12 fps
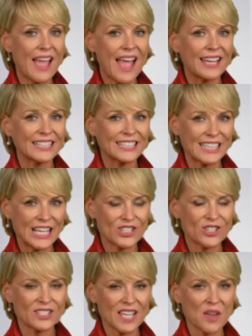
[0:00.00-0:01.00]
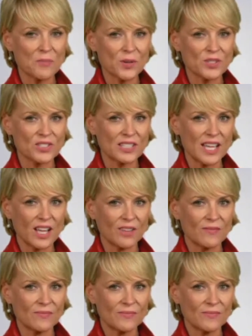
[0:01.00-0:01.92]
and collection site personnel.